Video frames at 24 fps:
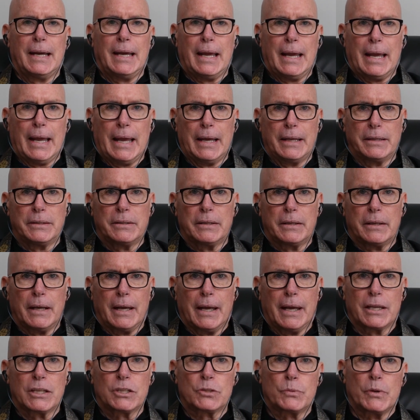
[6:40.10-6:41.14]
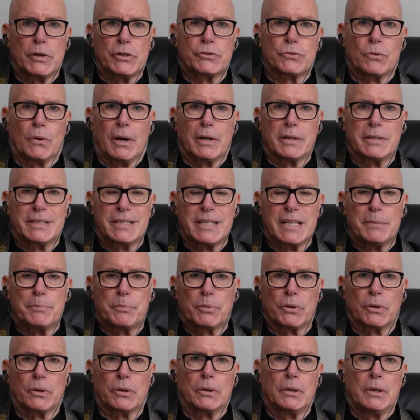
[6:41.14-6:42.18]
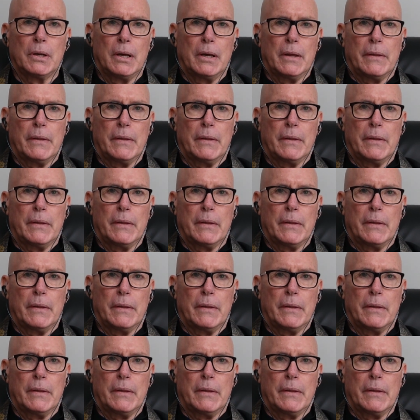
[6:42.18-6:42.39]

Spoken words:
And as we draw deeper,